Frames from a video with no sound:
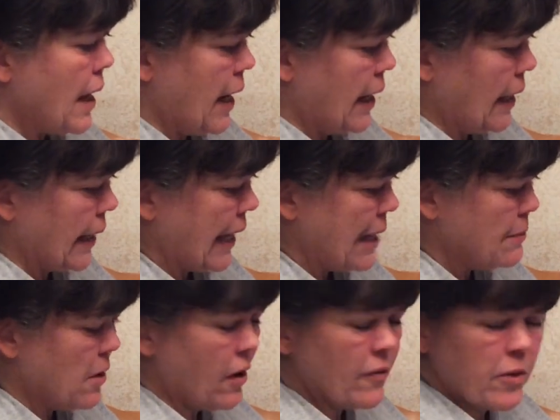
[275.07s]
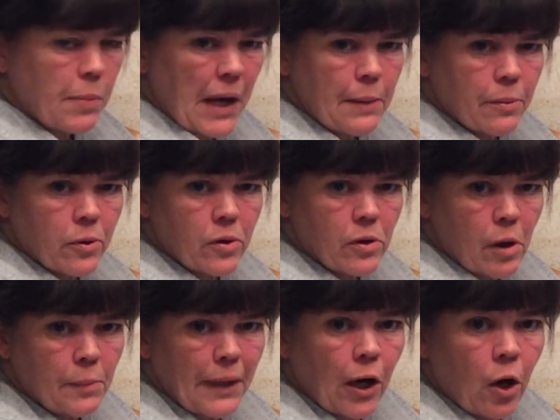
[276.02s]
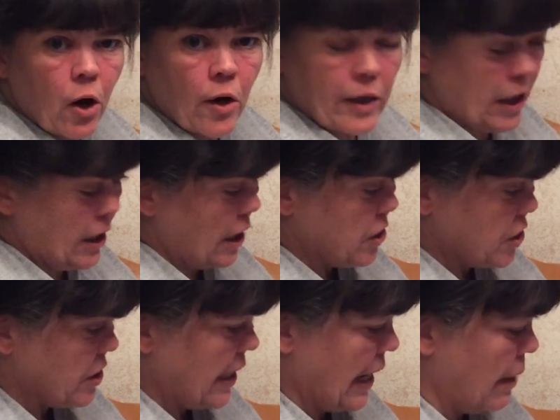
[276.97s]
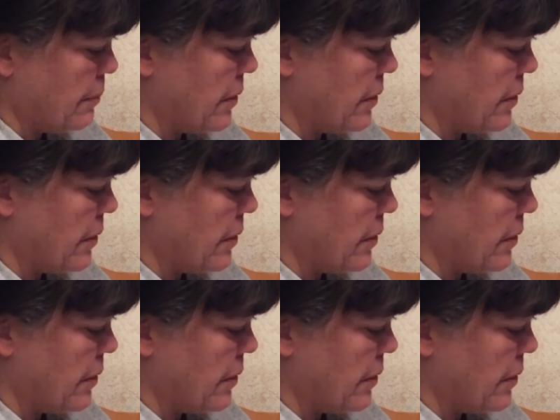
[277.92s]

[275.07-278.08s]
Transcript: And I came off the paper on my R, and I shouldn't have,